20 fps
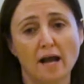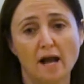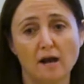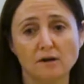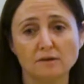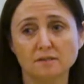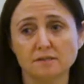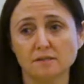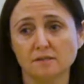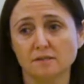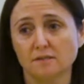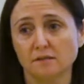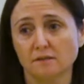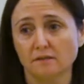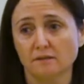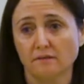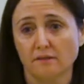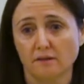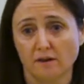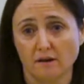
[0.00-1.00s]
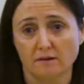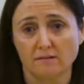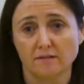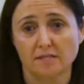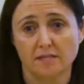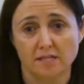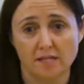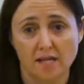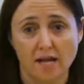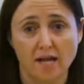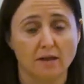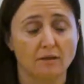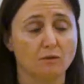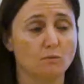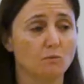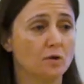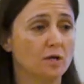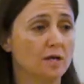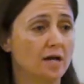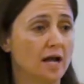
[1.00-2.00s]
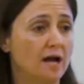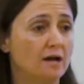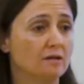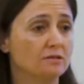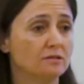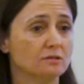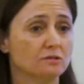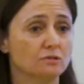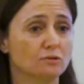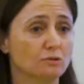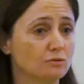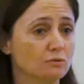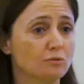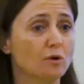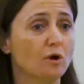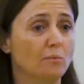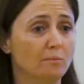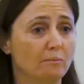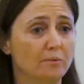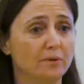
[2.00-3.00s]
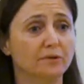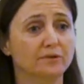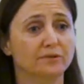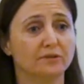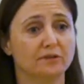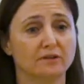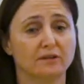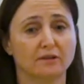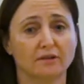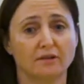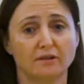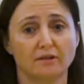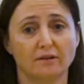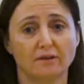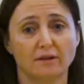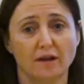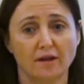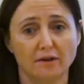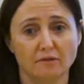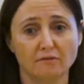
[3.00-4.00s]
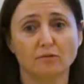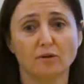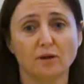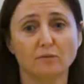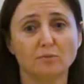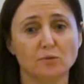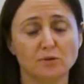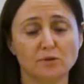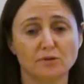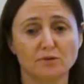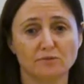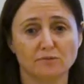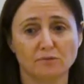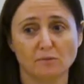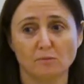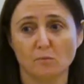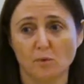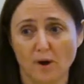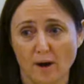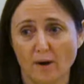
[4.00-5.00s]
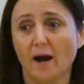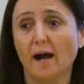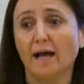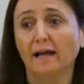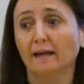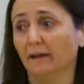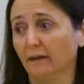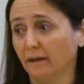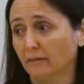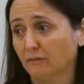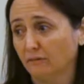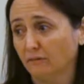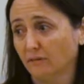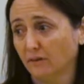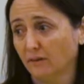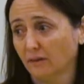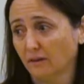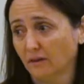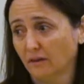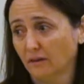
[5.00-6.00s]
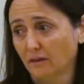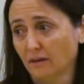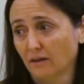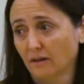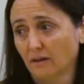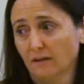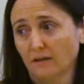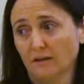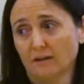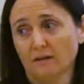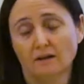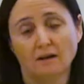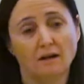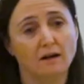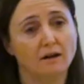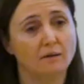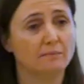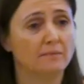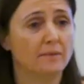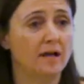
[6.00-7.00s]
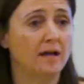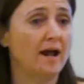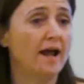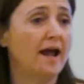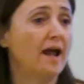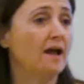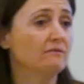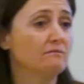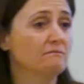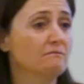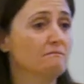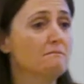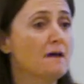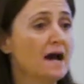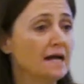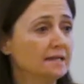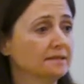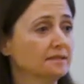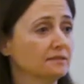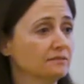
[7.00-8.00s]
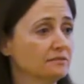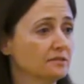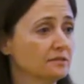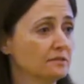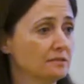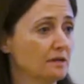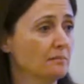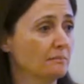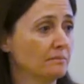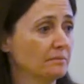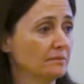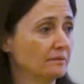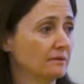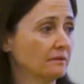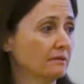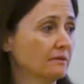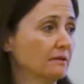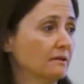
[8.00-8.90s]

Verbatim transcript: houses that are there today, the wooden houses, those were all built out of redwoods from where I live. And I have massive stumps